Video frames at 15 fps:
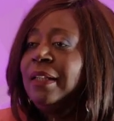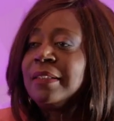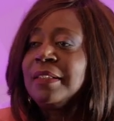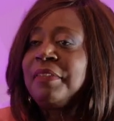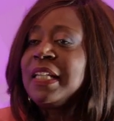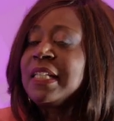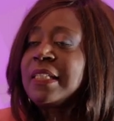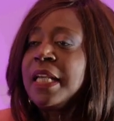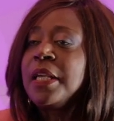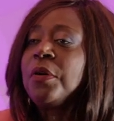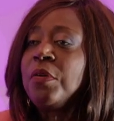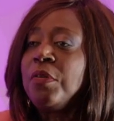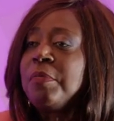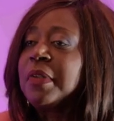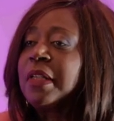So if I stay
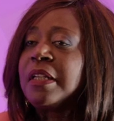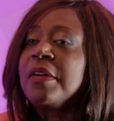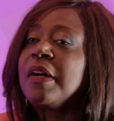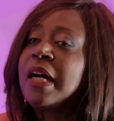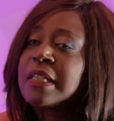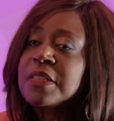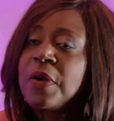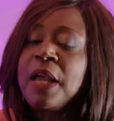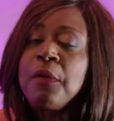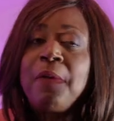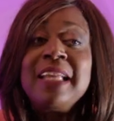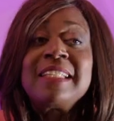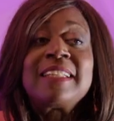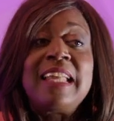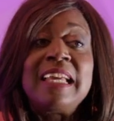home, you know, so I
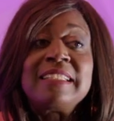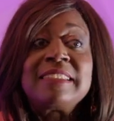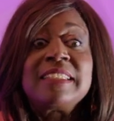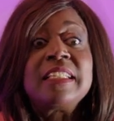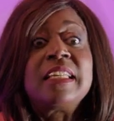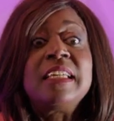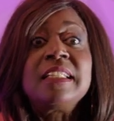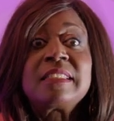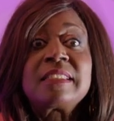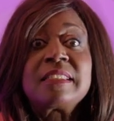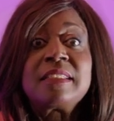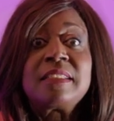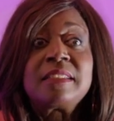went and I did it.